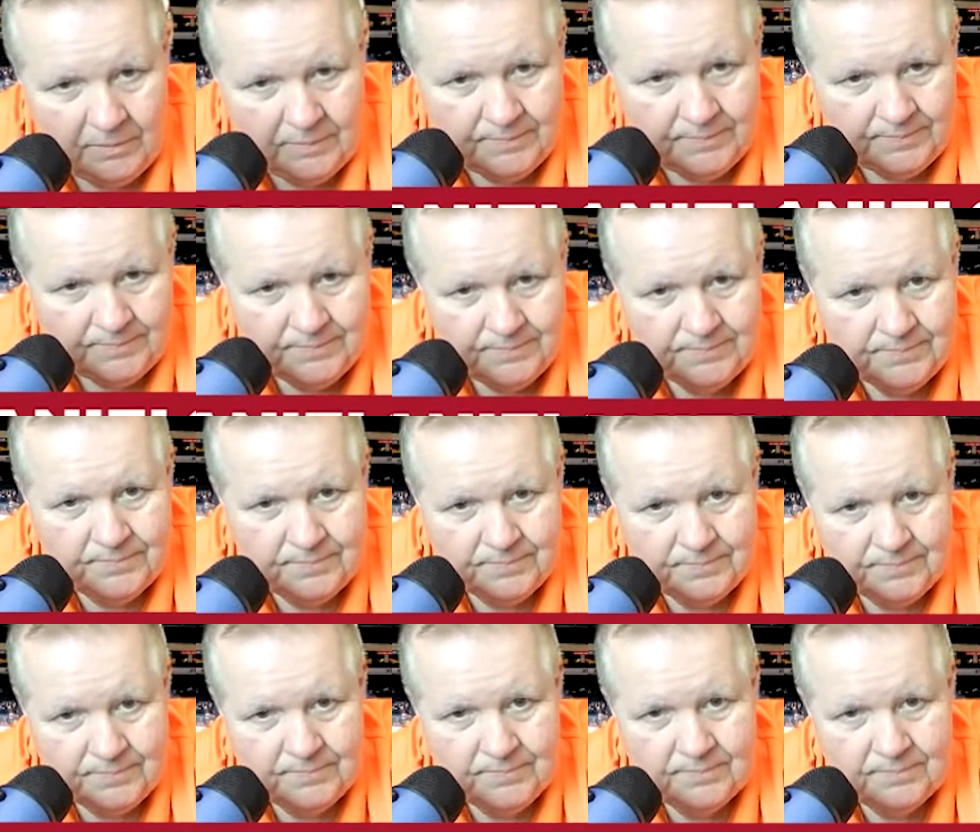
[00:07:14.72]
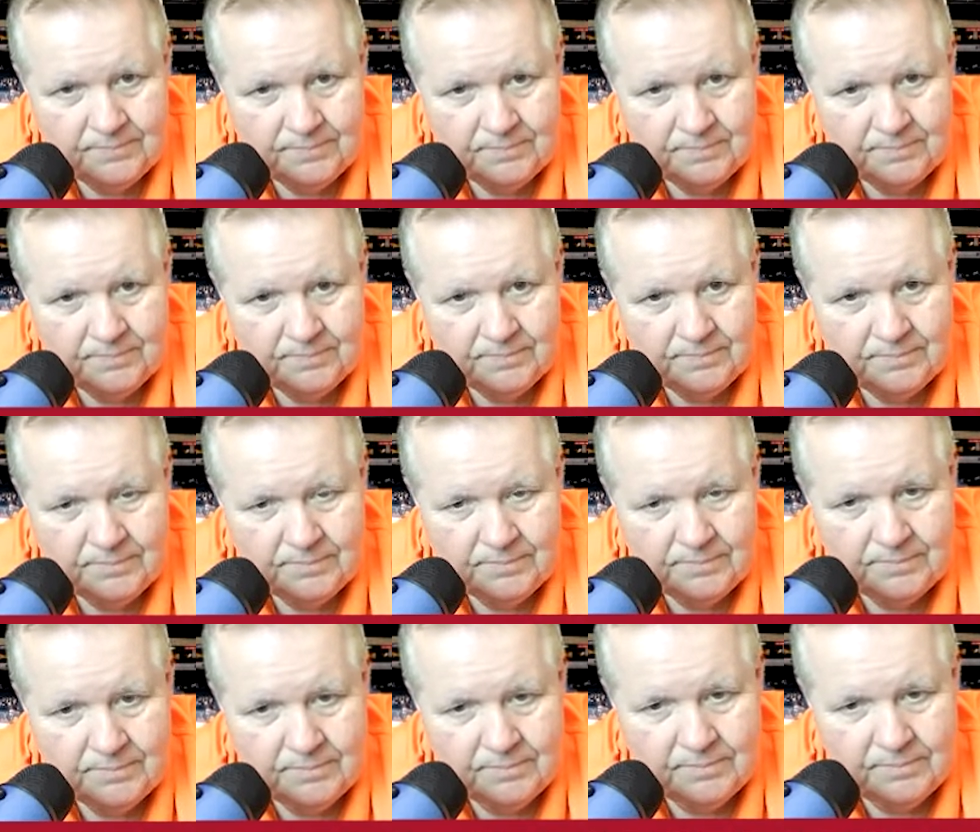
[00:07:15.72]

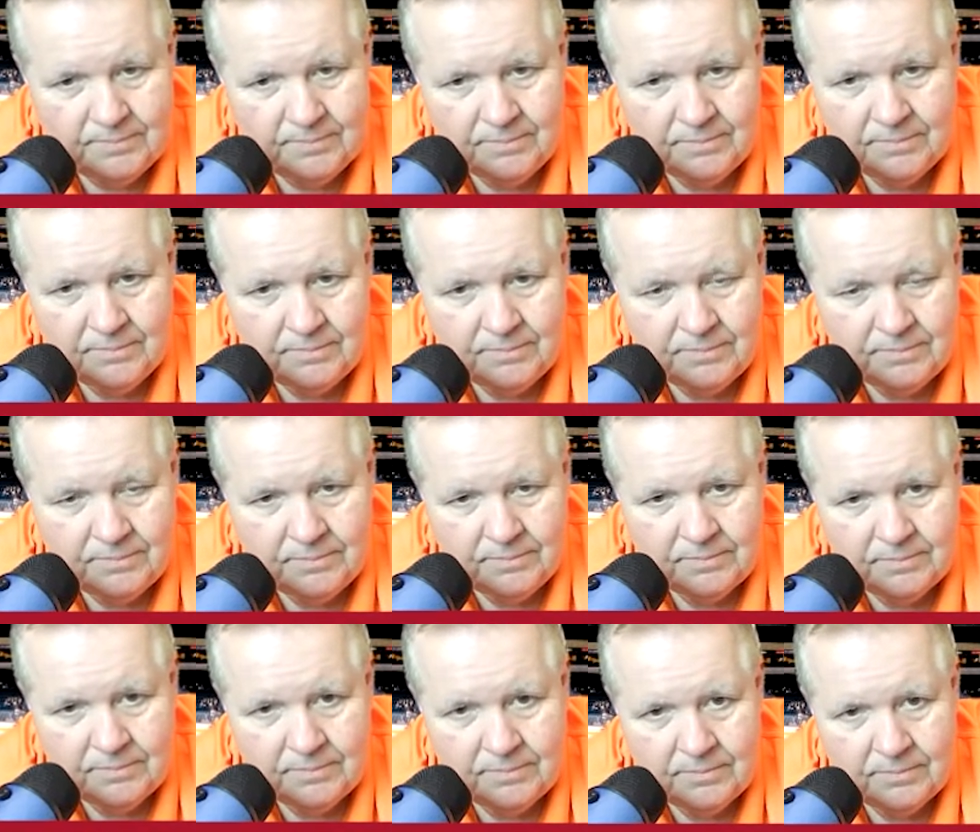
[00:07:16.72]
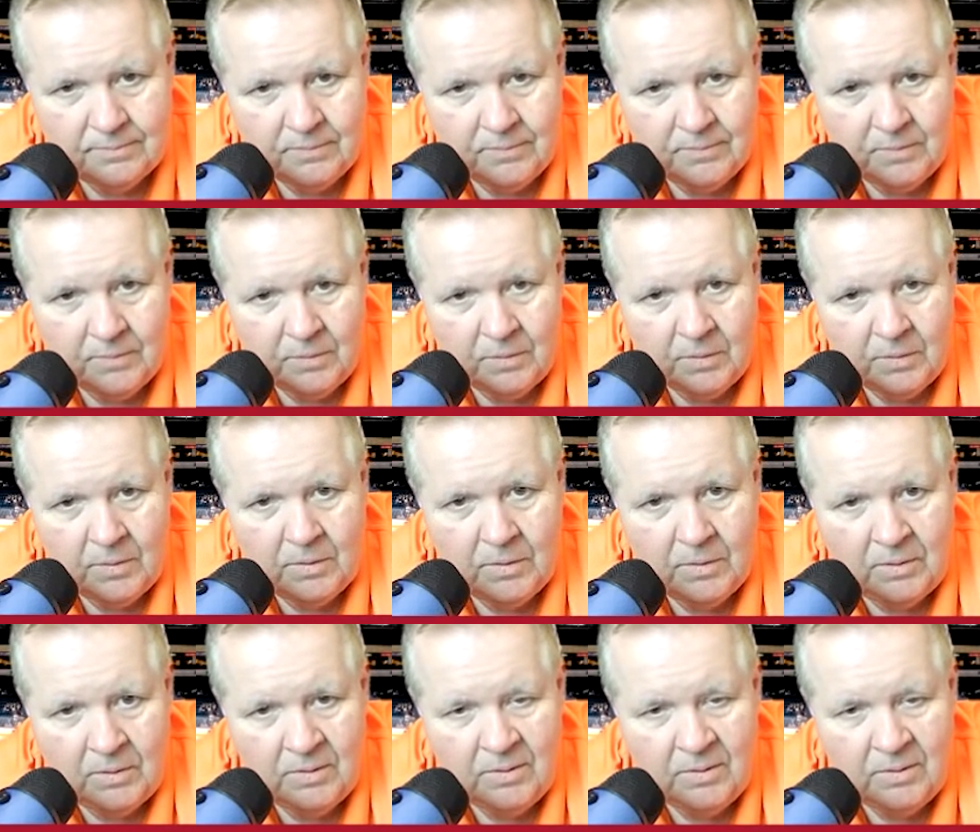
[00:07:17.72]
[no speech]